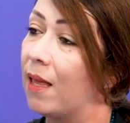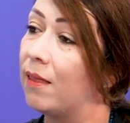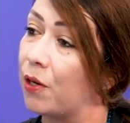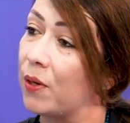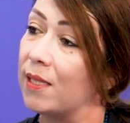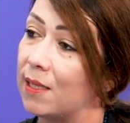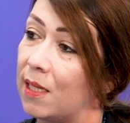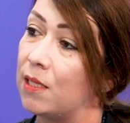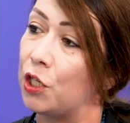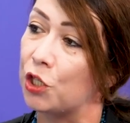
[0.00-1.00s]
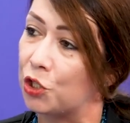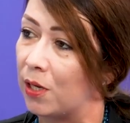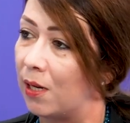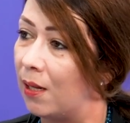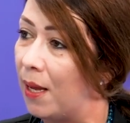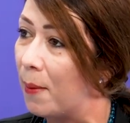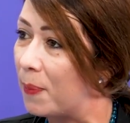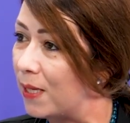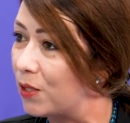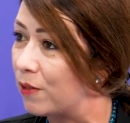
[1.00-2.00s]
there is an additional
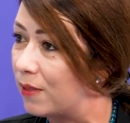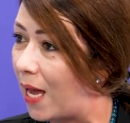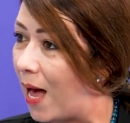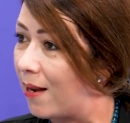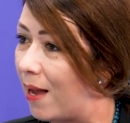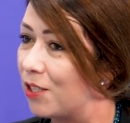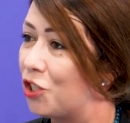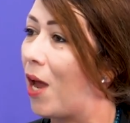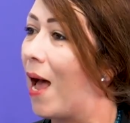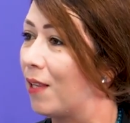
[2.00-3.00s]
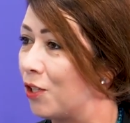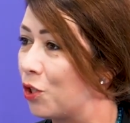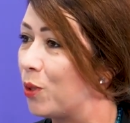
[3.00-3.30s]
piece of that challenge,